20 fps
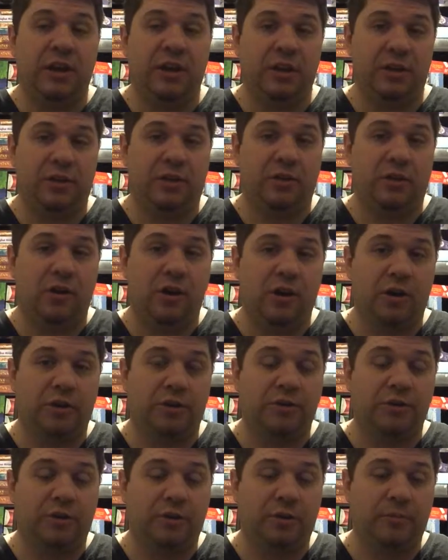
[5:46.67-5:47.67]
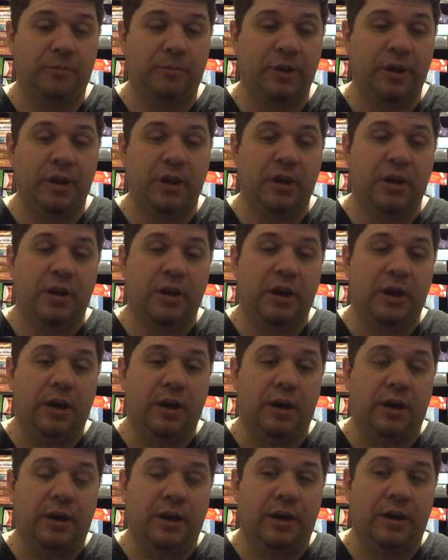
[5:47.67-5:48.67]
in the long term.
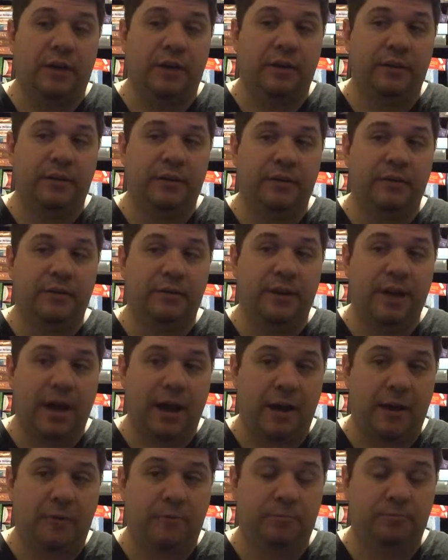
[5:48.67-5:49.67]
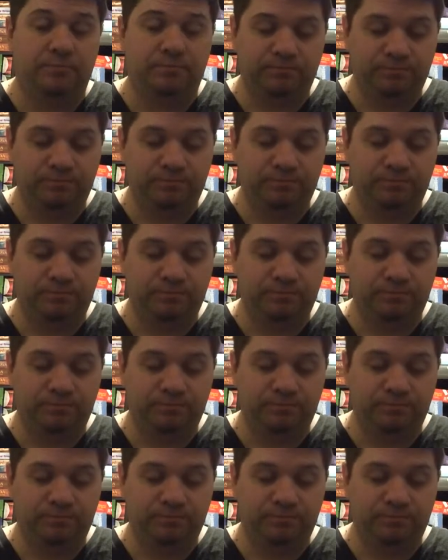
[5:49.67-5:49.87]
Now,